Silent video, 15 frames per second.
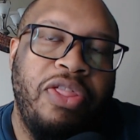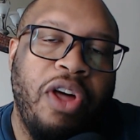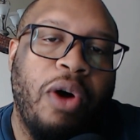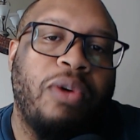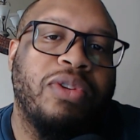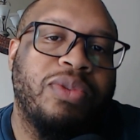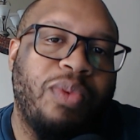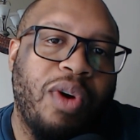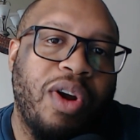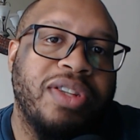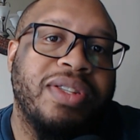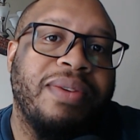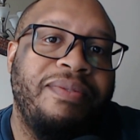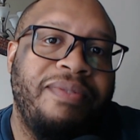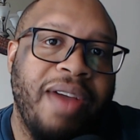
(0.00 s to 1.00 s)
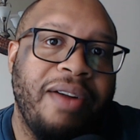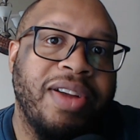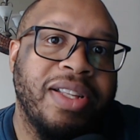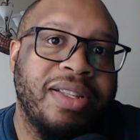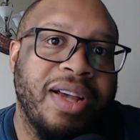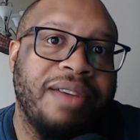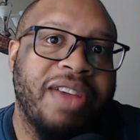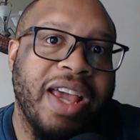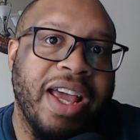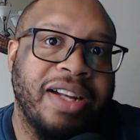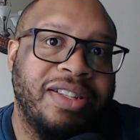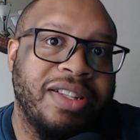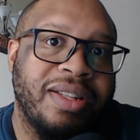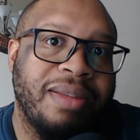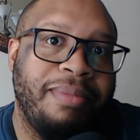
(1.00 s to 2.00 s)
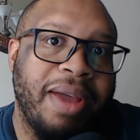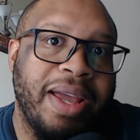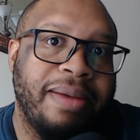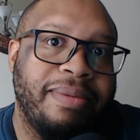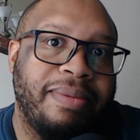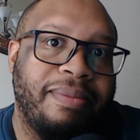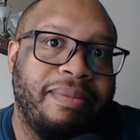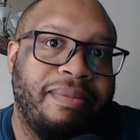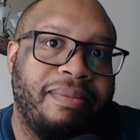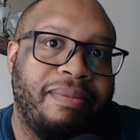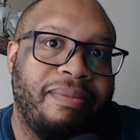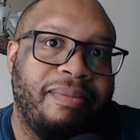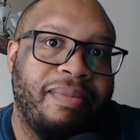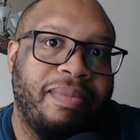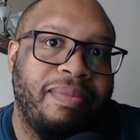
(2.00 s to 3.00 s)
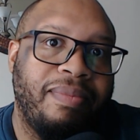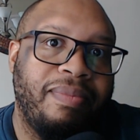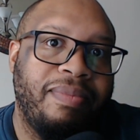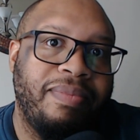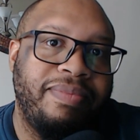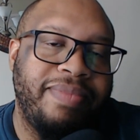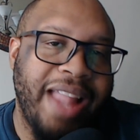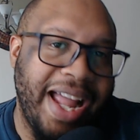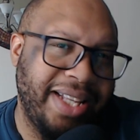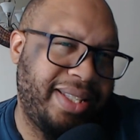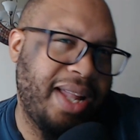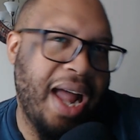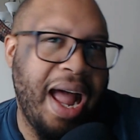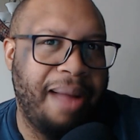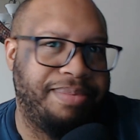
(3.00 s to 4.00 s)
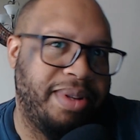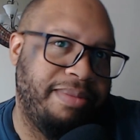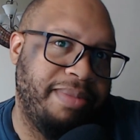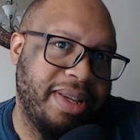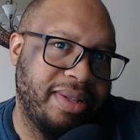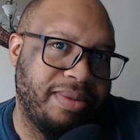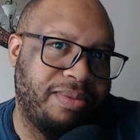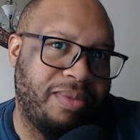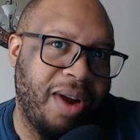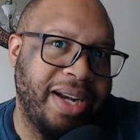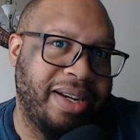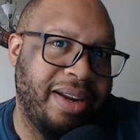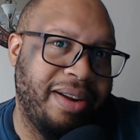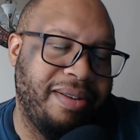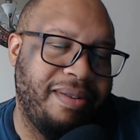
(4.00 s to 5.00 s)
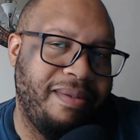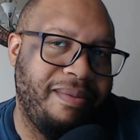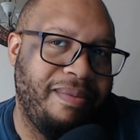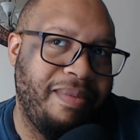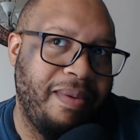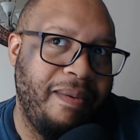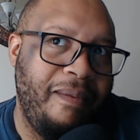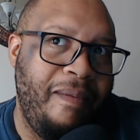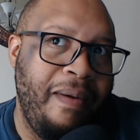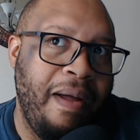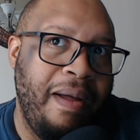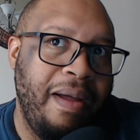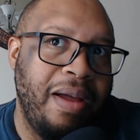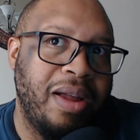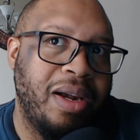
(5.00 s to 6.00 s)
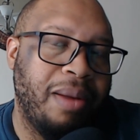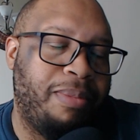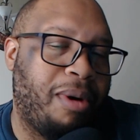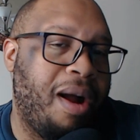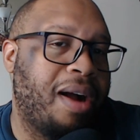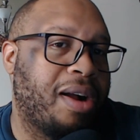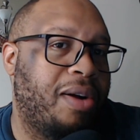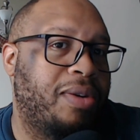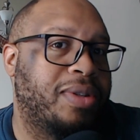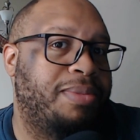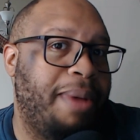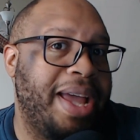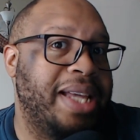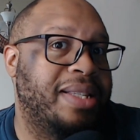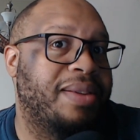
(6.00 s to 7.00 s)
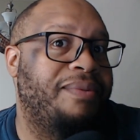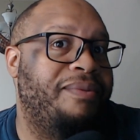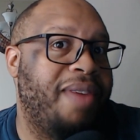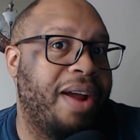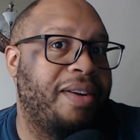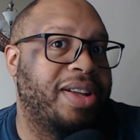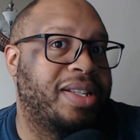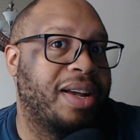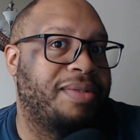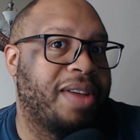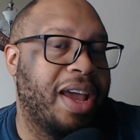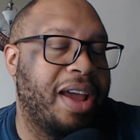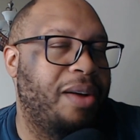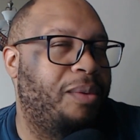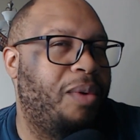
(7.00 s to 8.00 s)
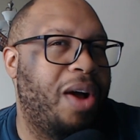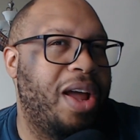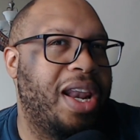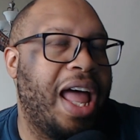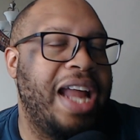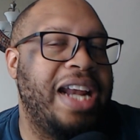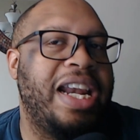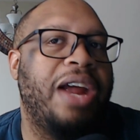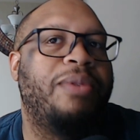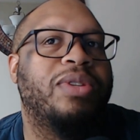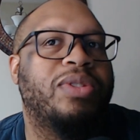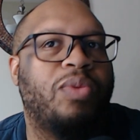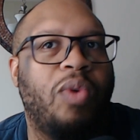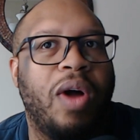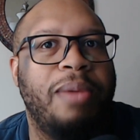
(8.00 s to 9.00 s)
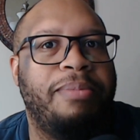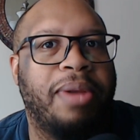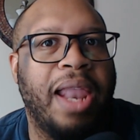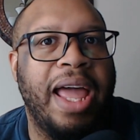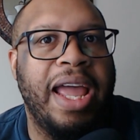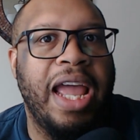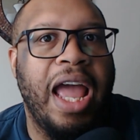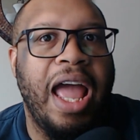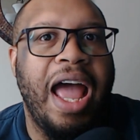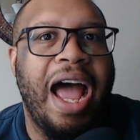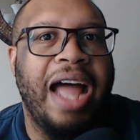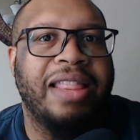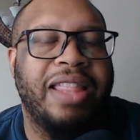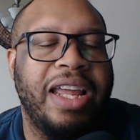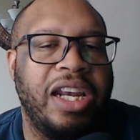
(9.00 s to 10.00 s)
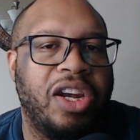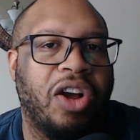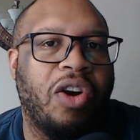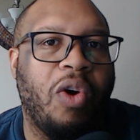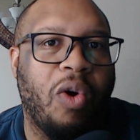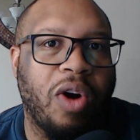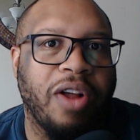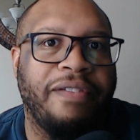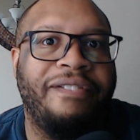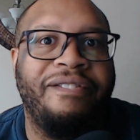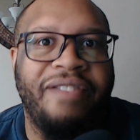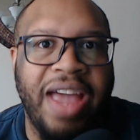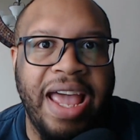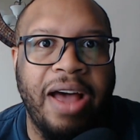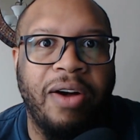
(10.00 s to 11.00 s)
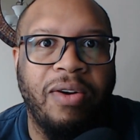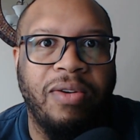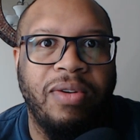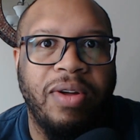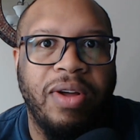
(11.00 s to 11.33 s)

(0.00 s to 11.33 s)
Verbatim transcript: those were some very tough catches to make. That's the optimism right there. The Broncos made some very tough catches. one, like there was one play, I think the corner fell.